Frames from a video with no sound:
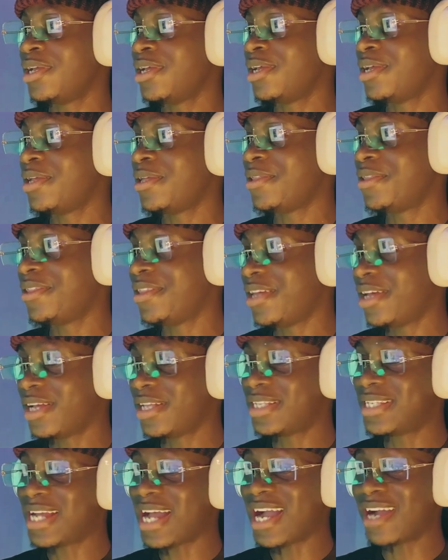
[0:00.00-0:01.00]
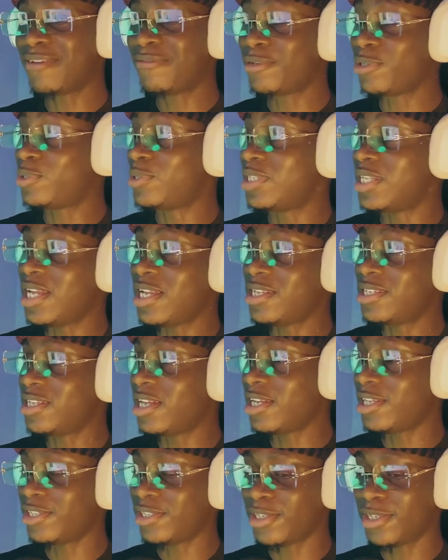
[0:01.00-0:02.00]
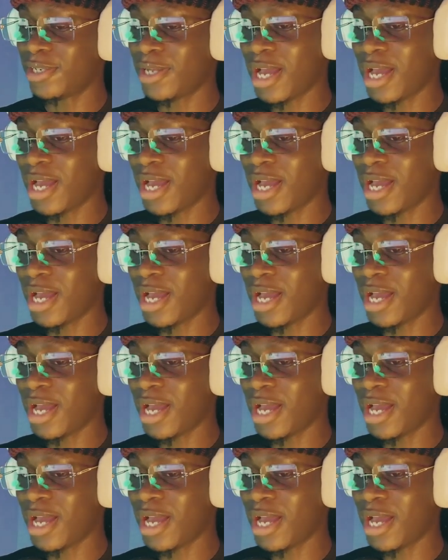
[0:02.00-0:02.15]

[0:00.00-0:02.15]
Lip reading: the tag for today's session.